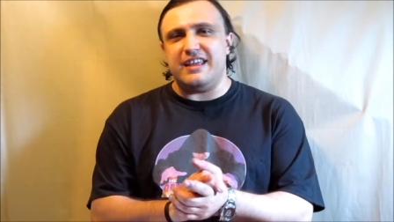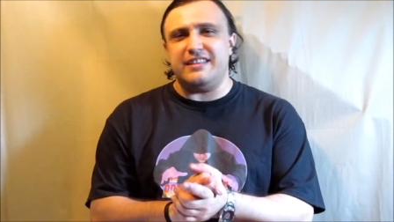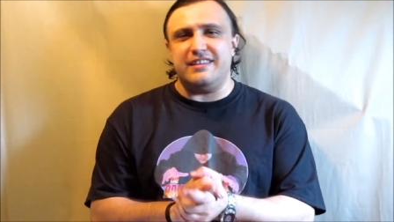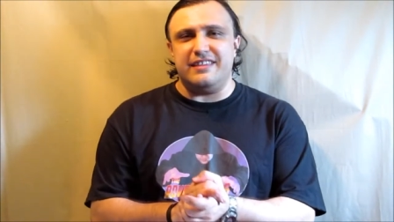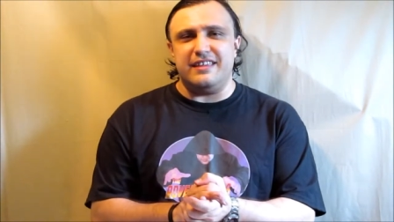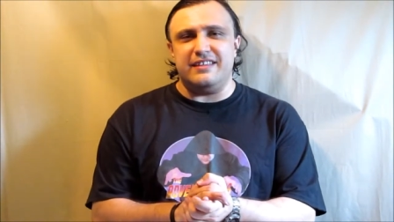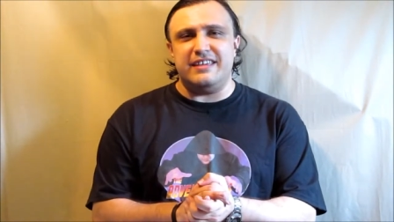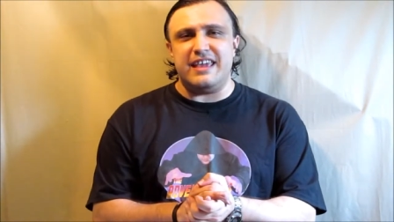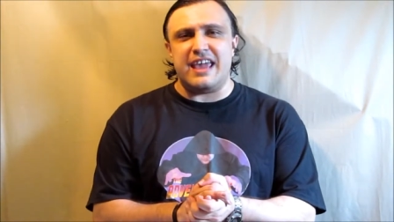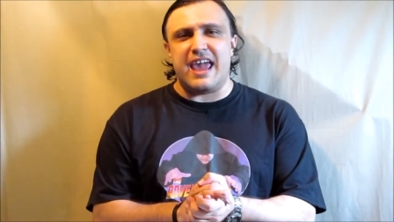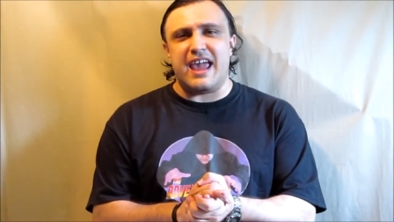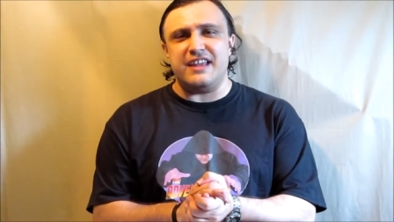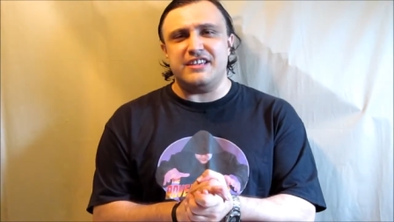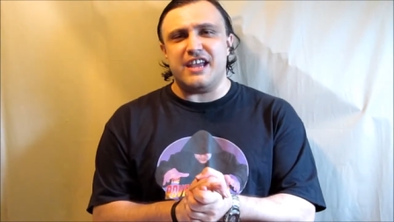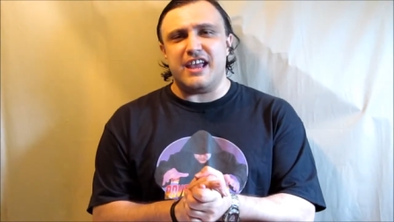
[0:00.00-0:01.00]
to the
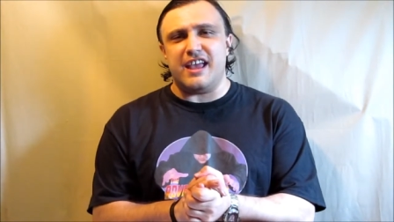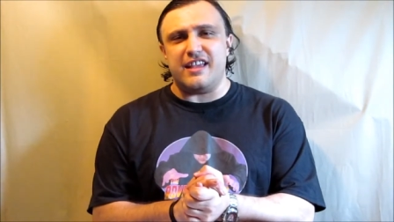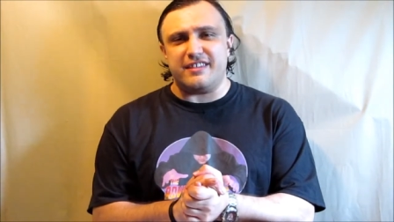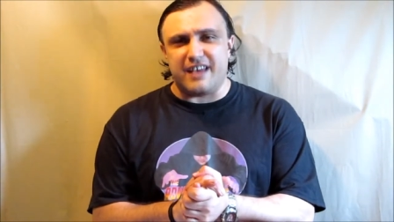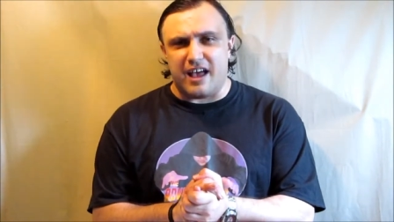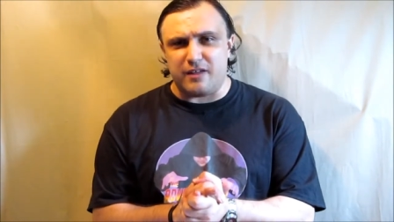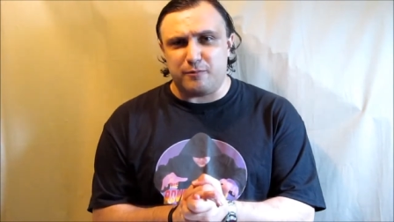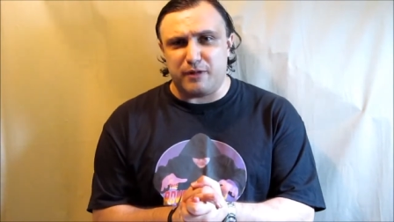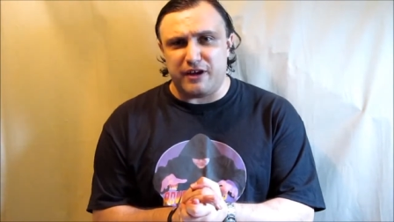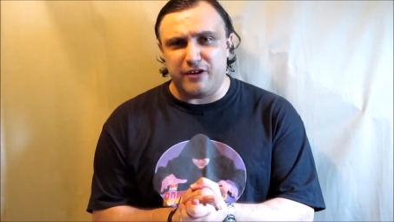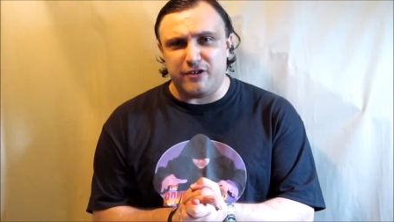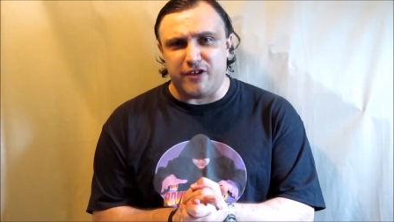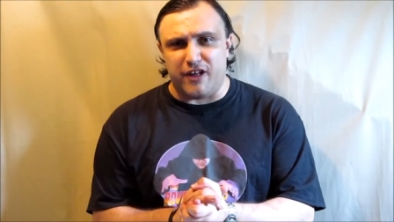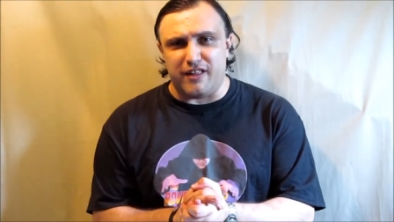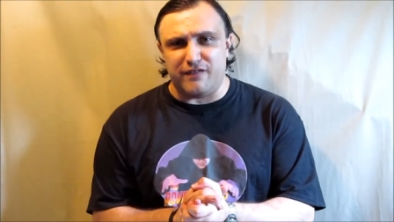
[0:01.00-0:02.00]
TAJS
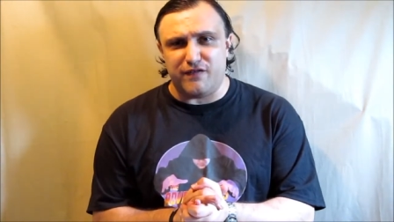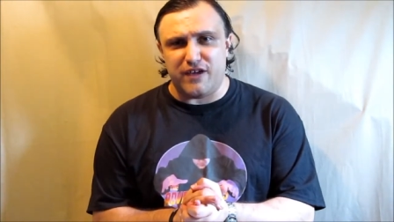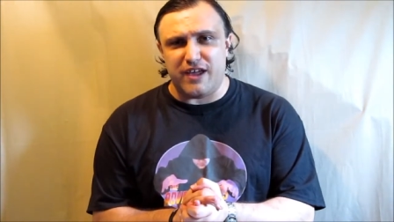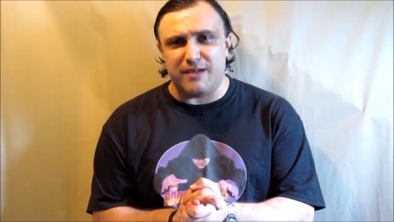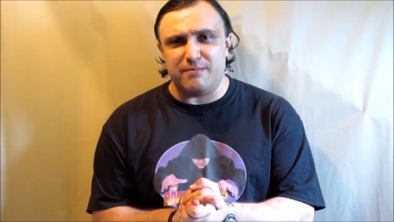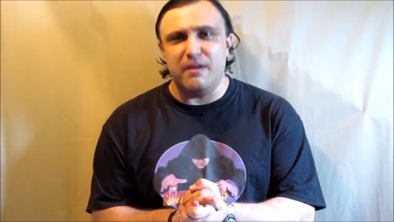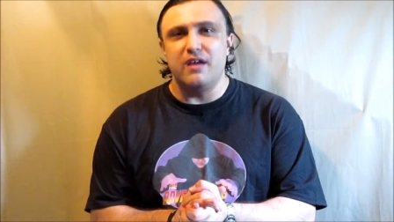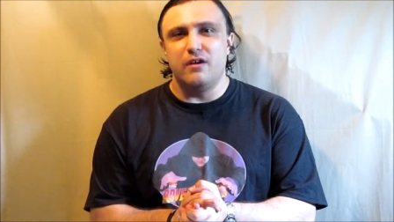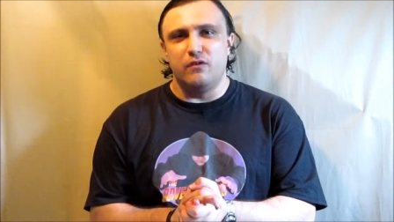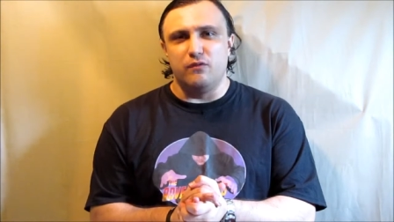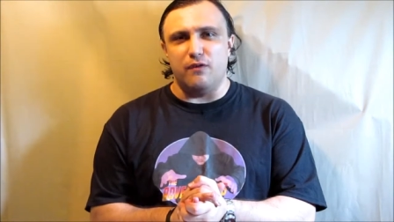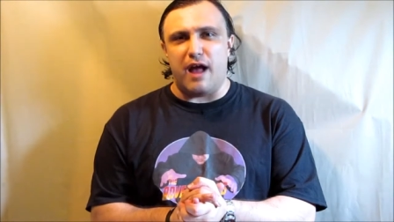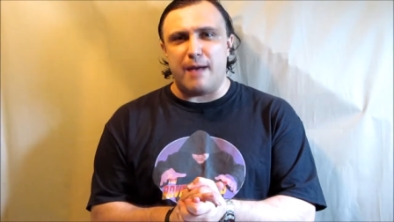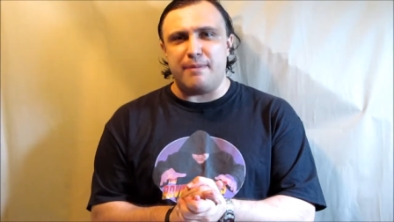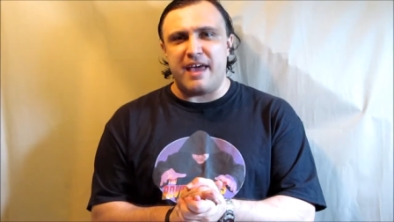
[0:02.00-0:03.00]
Cosplayers Hall of Fame,
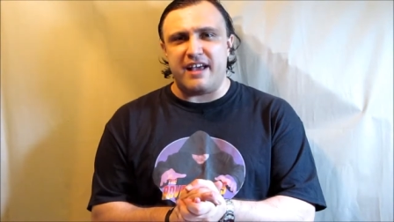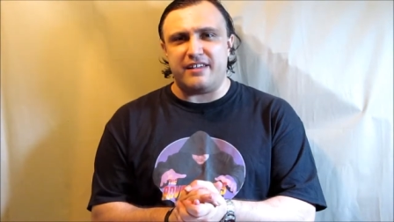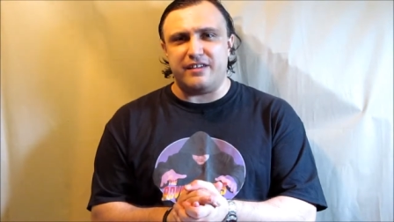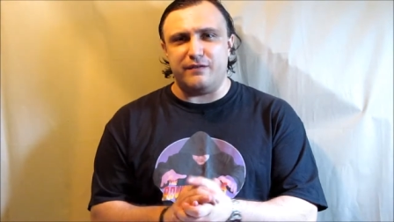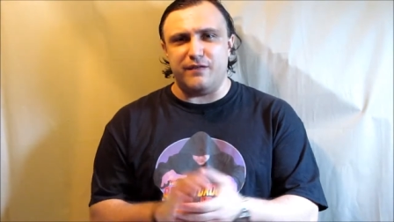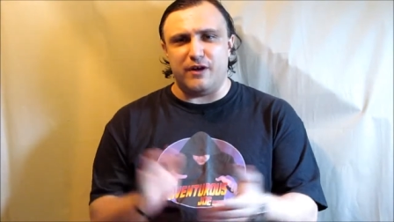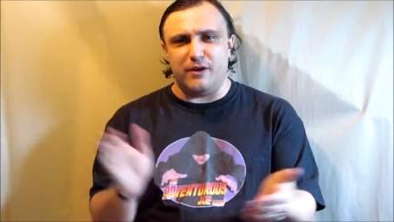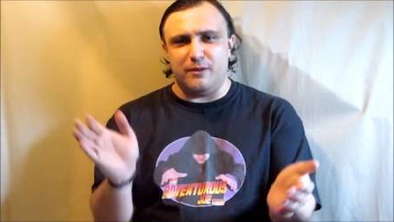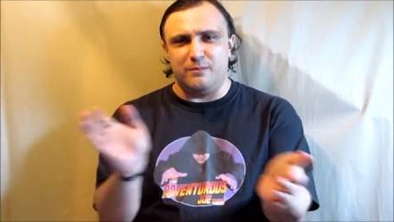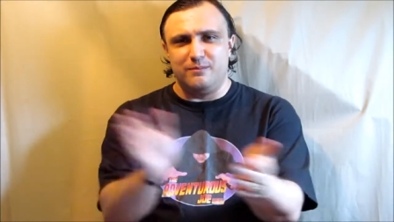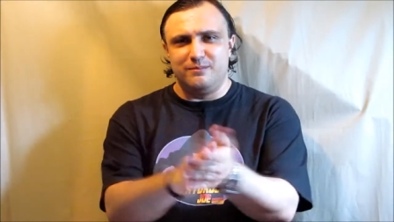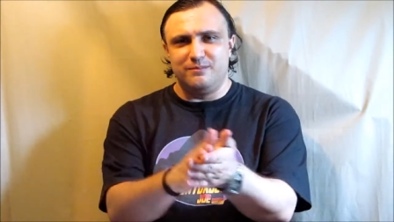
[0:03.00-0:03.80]
Rob Hexavo.